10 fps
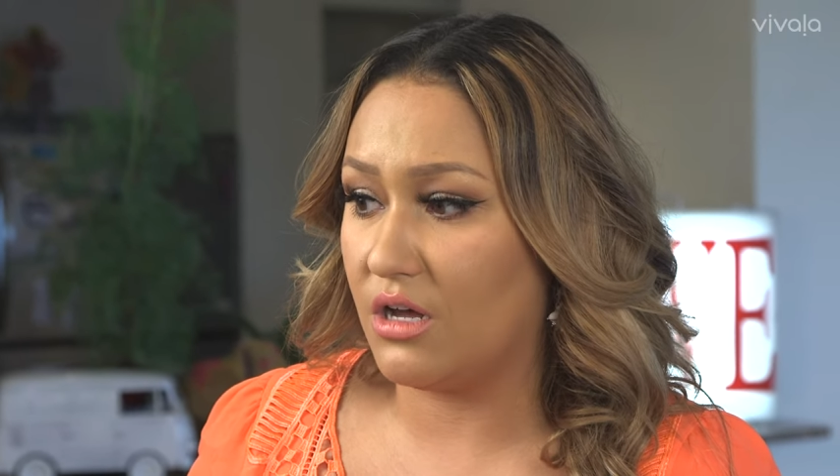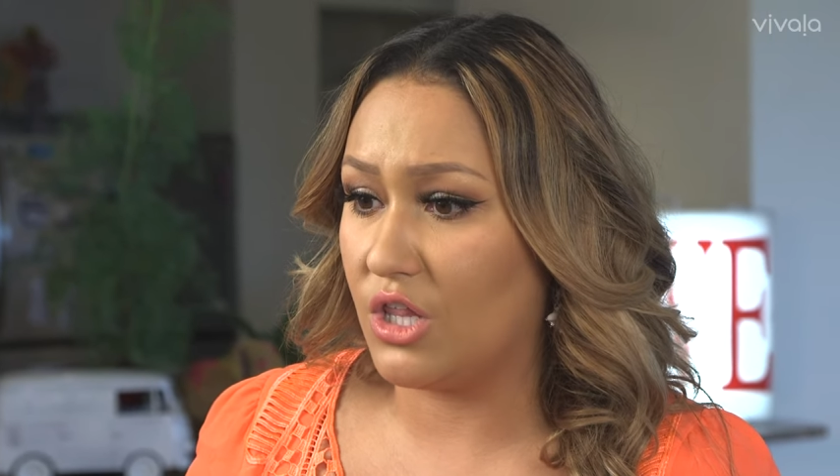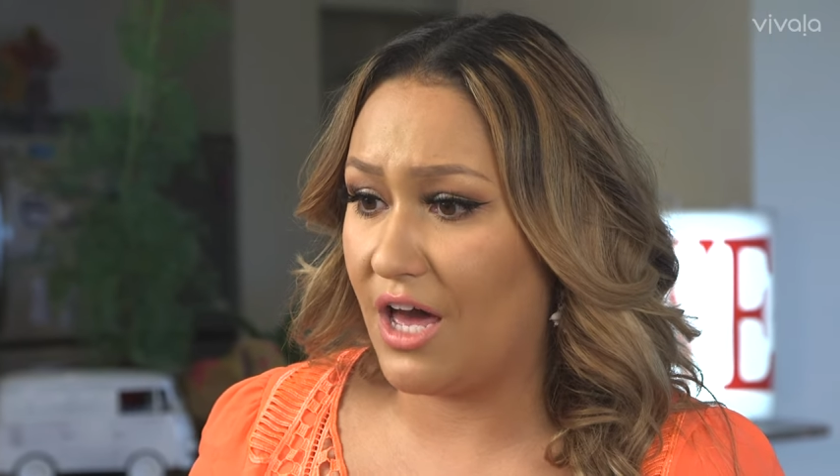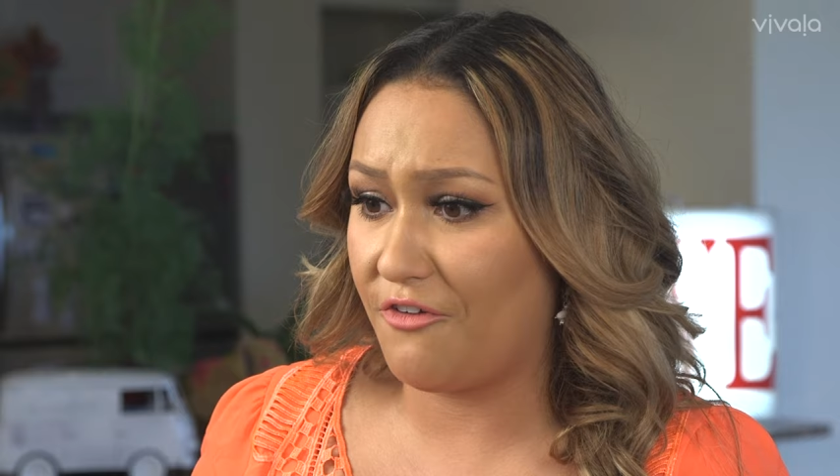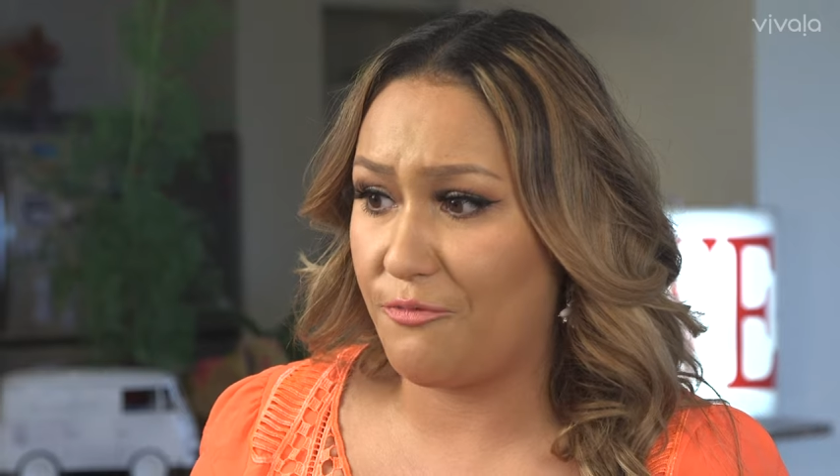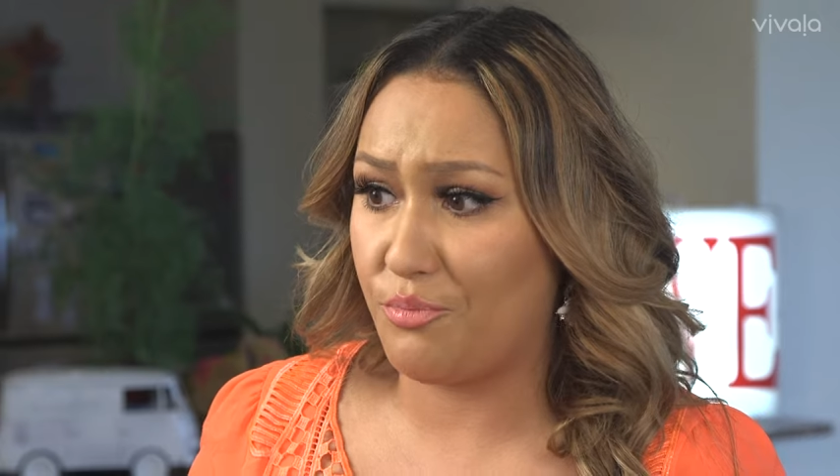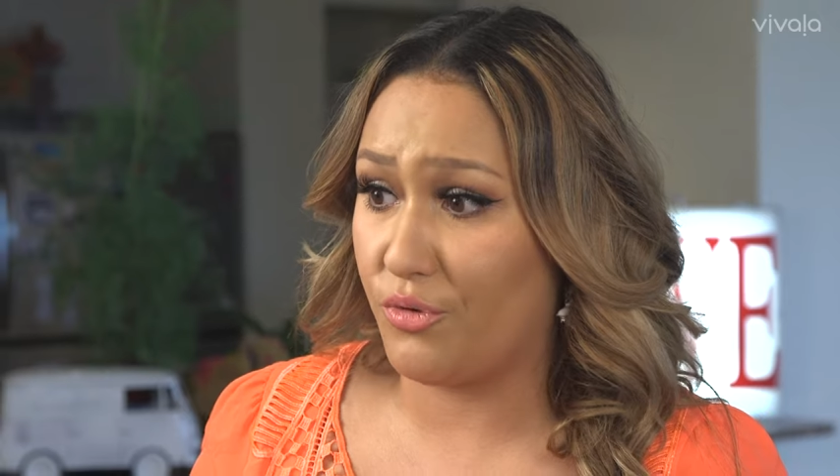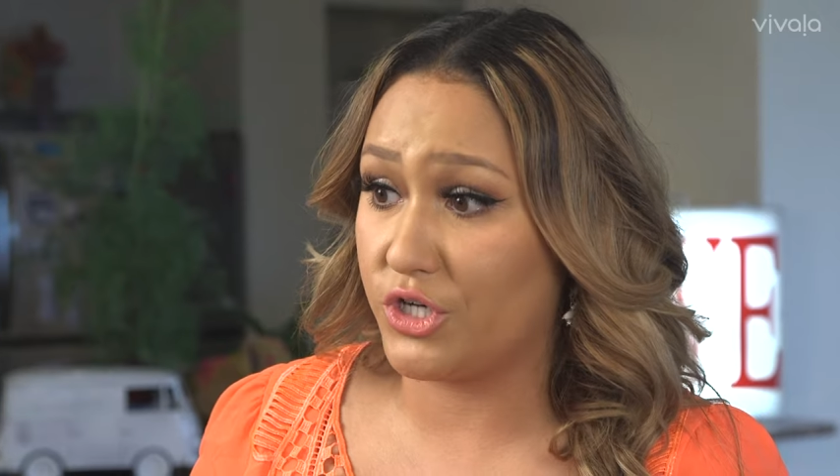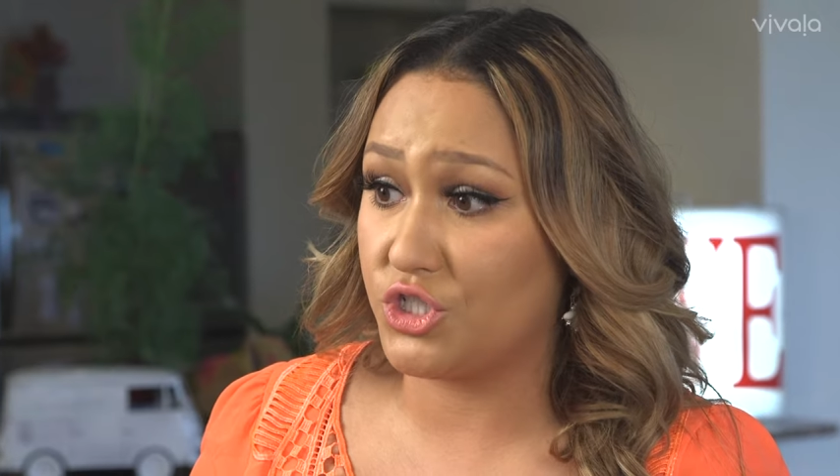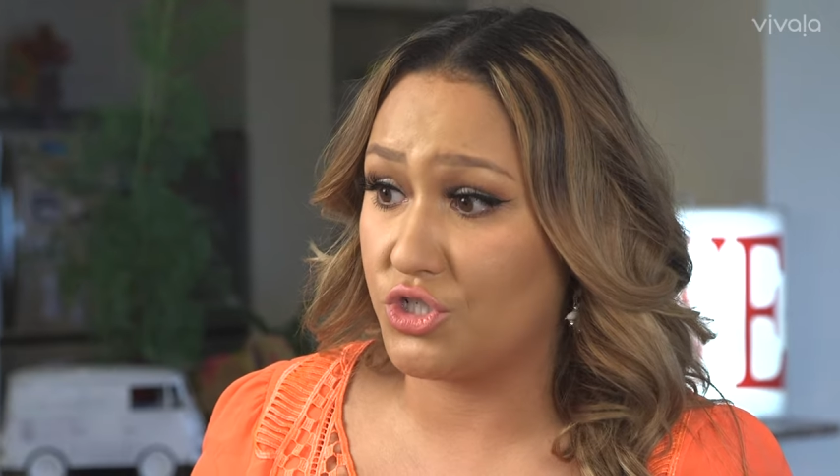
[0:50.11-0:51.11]
a lot of
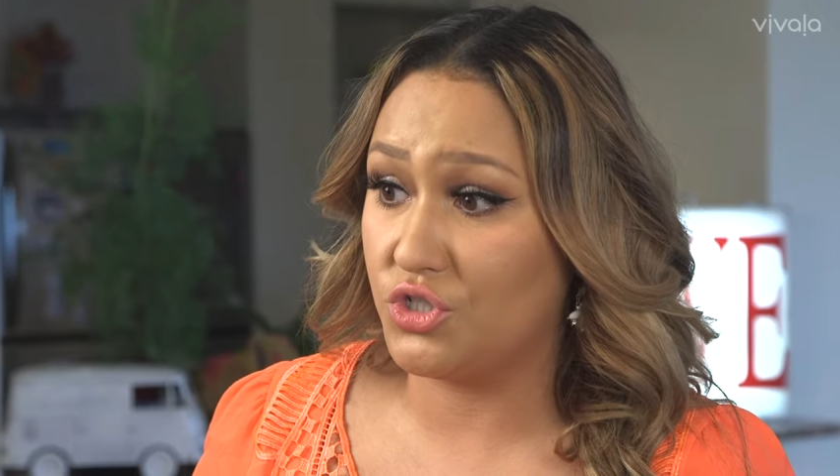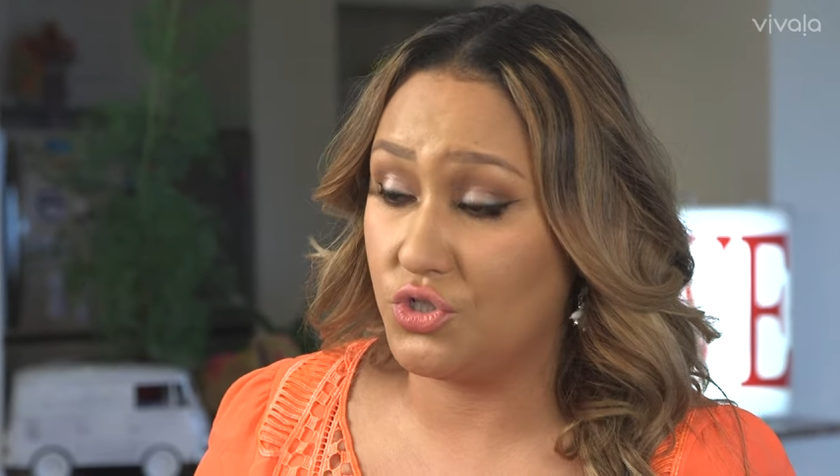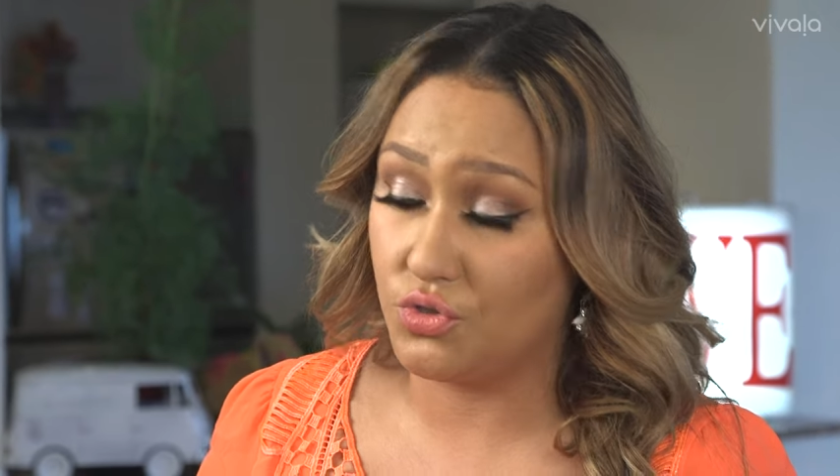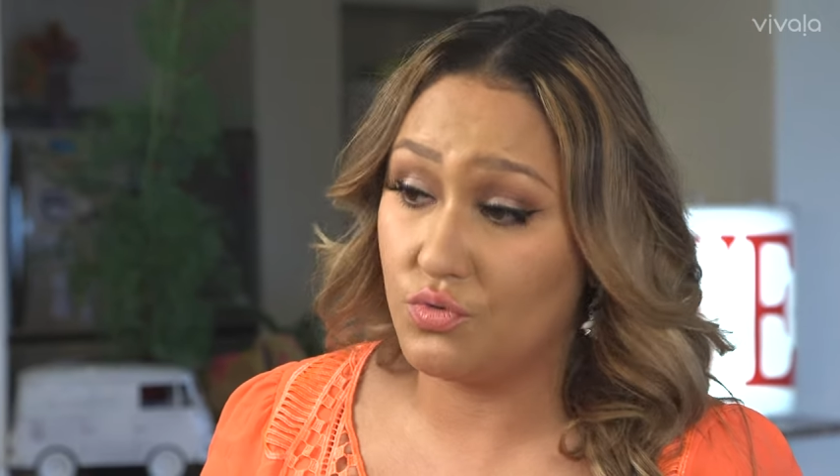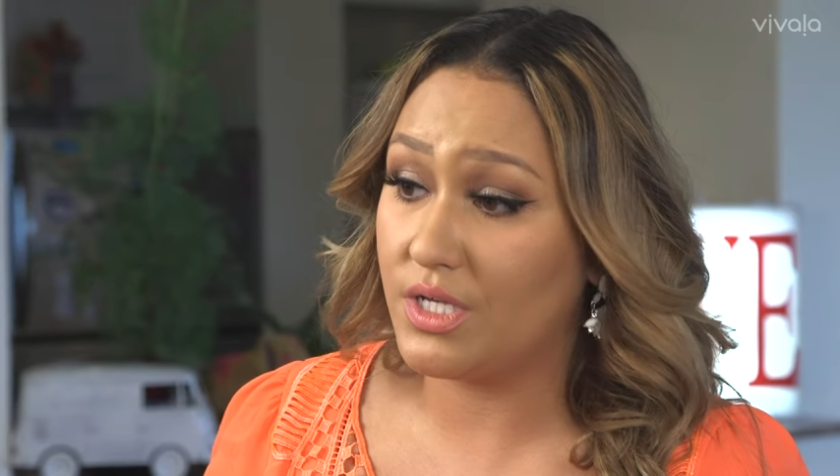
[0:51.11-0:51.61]
pressure to